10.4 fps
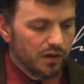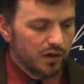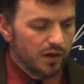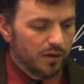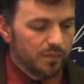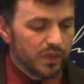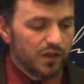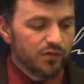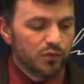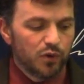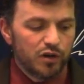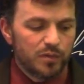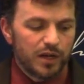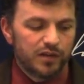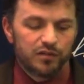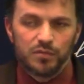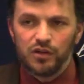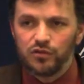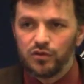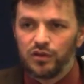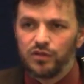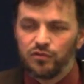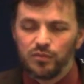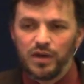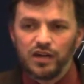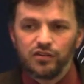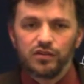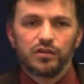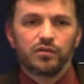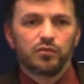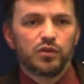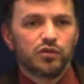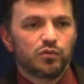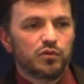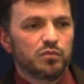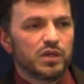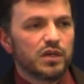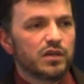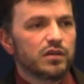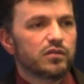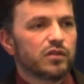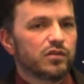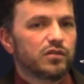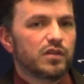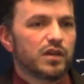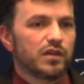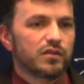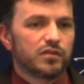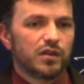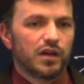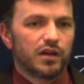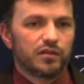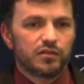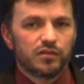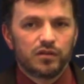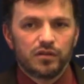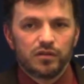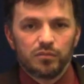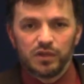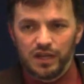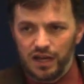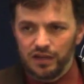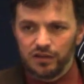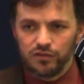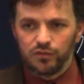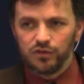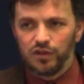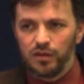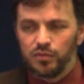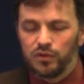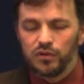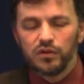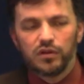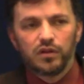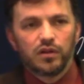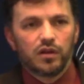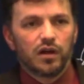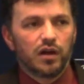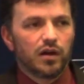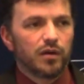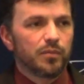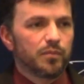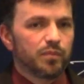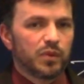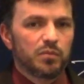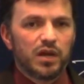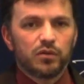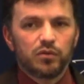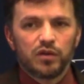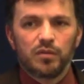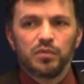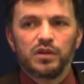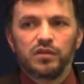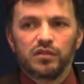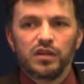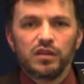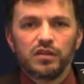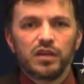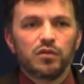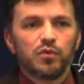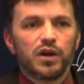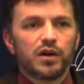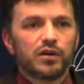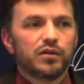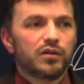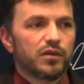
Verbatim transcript: Um, if you're worried about asymmetrical information, which would be such things as mechanics, for example, um, medical companies, anything where